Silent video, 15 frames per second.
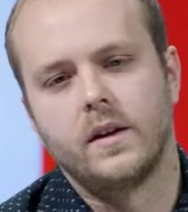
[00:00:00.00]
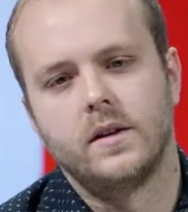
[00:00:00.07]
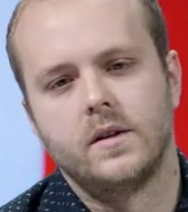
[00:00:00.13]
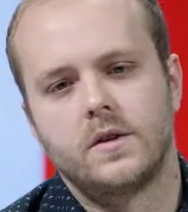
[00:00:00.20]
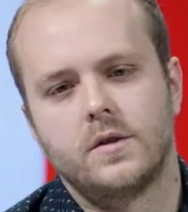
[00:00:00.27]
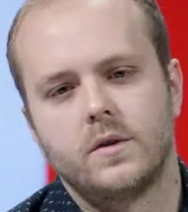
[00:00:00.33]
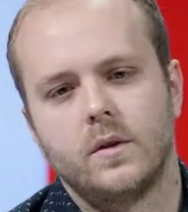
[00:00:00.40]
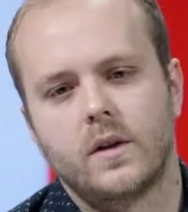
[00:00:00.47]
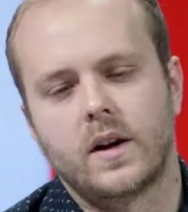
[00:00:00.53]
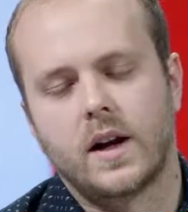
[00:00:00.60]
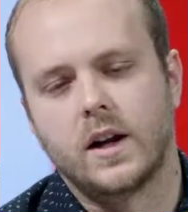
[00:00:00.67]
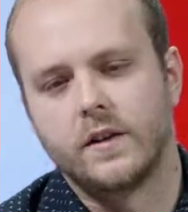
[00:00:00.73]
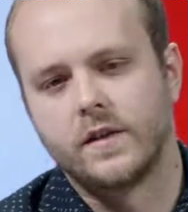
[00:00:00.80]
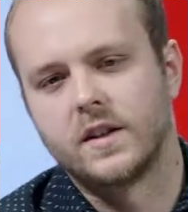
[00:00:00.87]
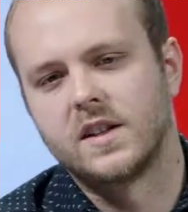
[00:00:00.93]
into a
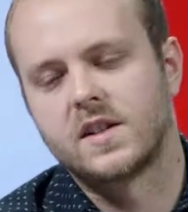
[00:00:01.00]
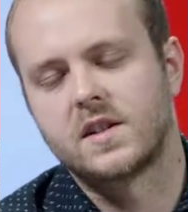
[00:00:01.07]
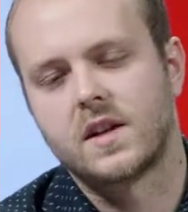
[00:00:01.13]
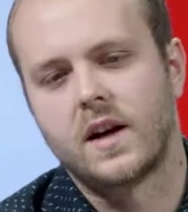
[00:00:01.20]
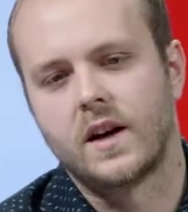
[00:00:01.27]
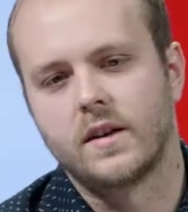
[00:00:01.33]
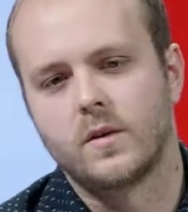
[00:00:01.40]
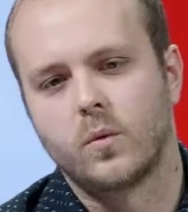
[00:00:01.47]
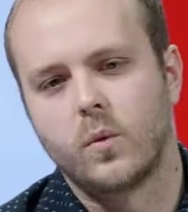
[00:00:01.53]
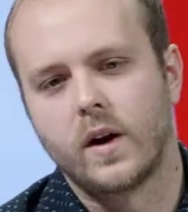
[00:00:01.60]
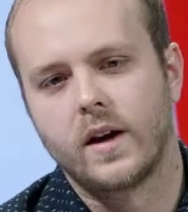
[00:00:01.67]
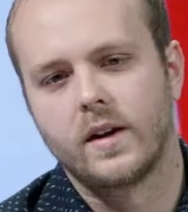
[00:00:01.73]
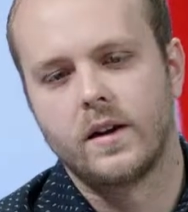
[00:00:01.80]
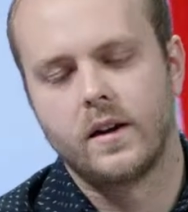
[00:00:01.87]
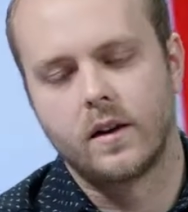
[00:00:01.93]
kind of an assigned
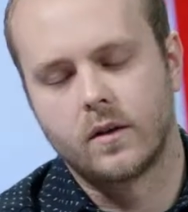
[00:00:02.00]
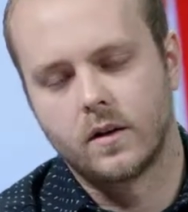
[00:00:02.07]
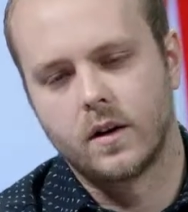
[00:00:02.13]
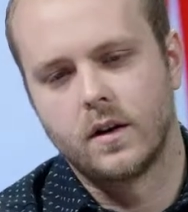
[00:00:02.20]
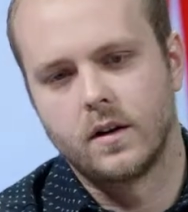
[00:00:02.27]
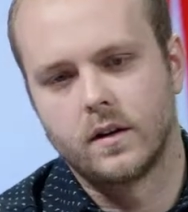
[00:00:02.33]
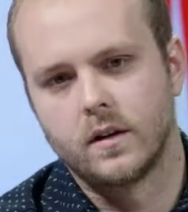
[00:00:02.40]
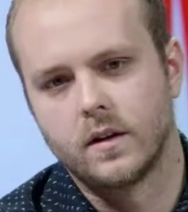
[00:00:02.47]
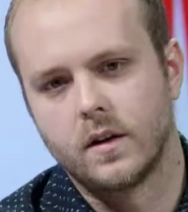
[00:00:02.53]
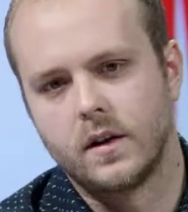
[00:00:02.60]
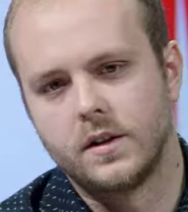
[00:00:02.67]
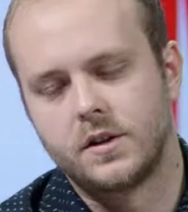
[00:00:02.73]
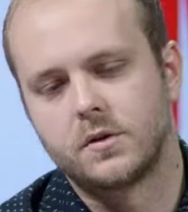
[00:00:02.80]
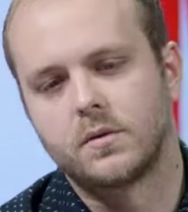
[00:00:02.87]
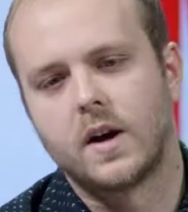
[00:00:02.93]
weighting or
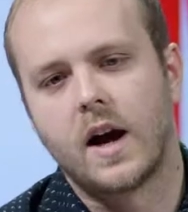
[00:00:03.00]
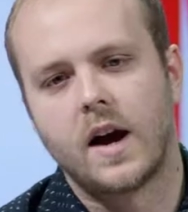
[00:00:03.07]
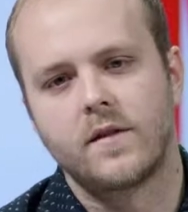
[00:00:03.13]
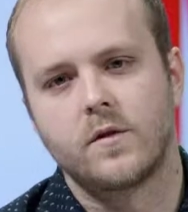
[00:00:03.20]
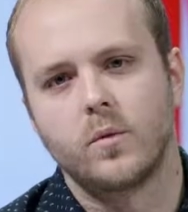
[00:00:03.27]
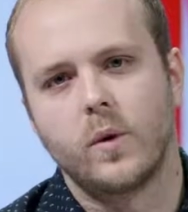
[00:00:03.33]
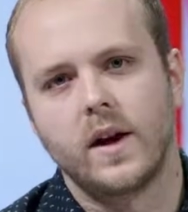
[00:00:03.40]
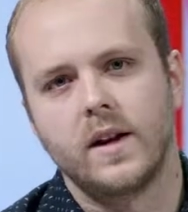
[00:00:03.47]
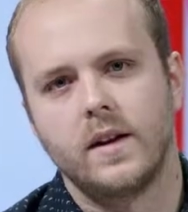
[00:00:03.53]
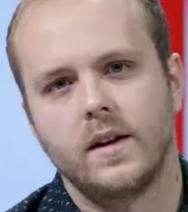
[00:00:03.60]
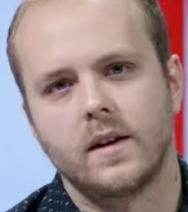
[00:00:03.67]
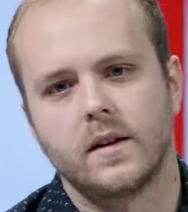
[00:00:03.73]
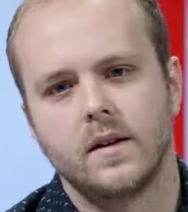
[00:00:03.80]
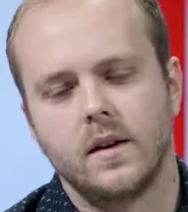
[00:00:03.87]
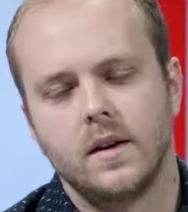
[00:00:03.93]
a derived
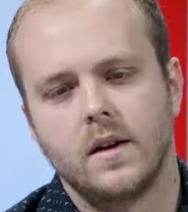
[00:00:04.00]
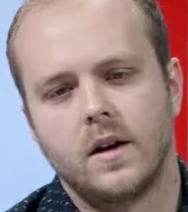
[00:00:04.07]
weighting